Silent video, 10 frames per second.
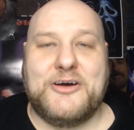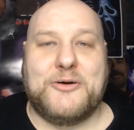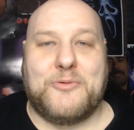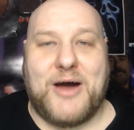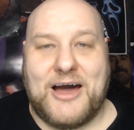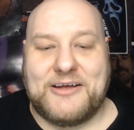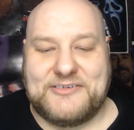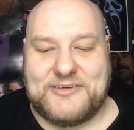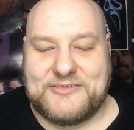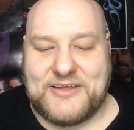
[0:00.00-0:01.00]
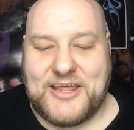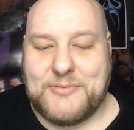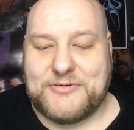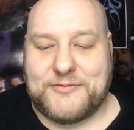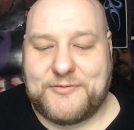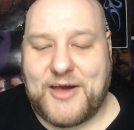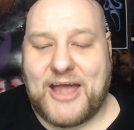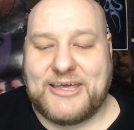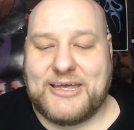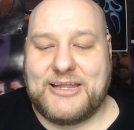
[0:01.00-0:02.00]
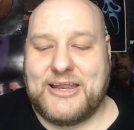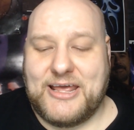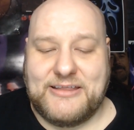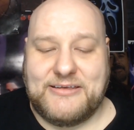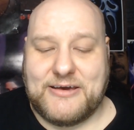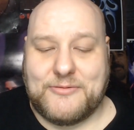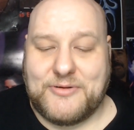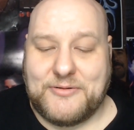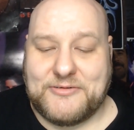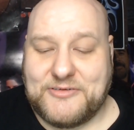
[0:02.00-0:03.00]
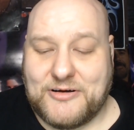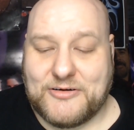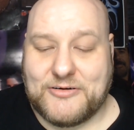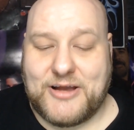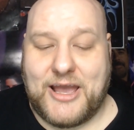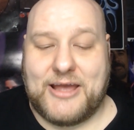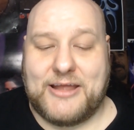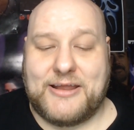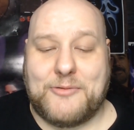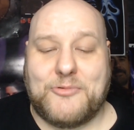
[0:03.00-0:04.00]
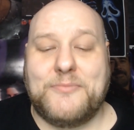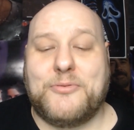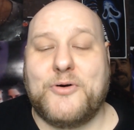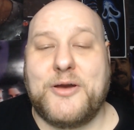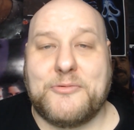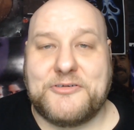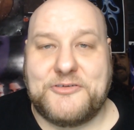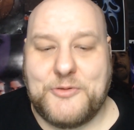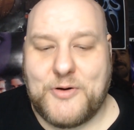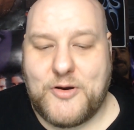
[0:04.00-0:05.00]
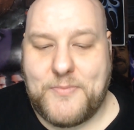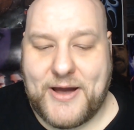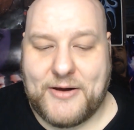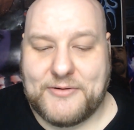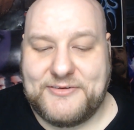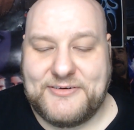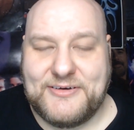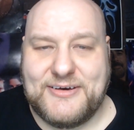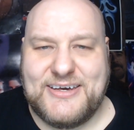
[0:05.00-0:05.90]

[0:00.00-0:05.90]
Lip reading: Raj says that he was a fat kid in India when he was younger and at one point was 200 pounds.